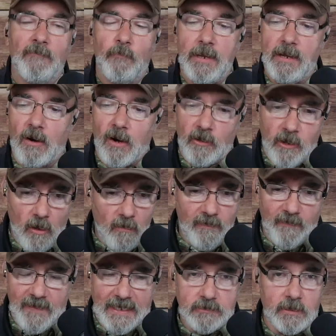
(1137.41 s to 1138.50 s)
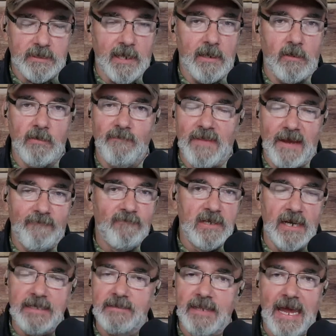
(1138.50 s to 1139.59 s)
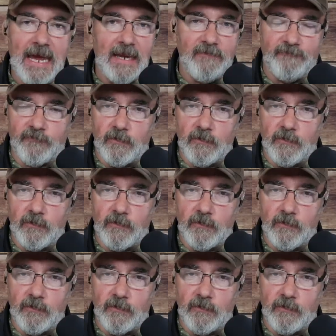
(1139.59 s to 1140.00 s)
We know that that's what they do. They've done that